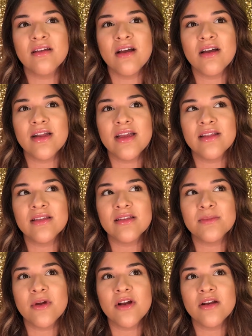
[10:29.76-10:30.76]
I hate
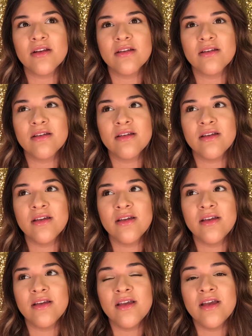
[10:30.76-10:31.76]
this part.
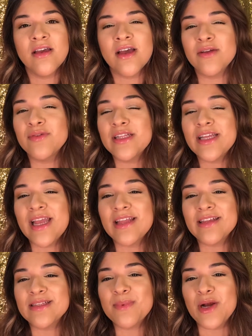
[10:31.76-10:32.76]
I really hate
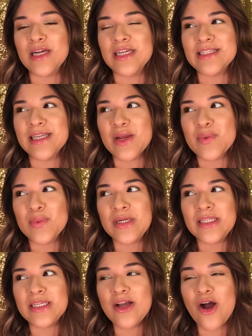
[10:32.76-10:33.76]
this part because I get
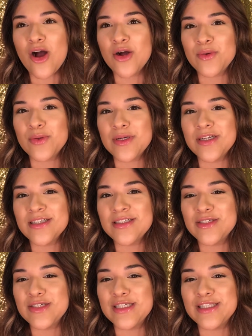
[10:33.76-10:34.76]
really awkward
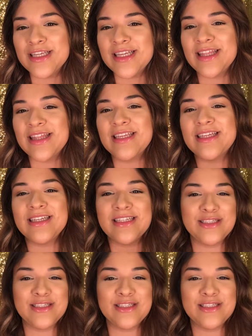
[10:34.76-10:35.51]
during like the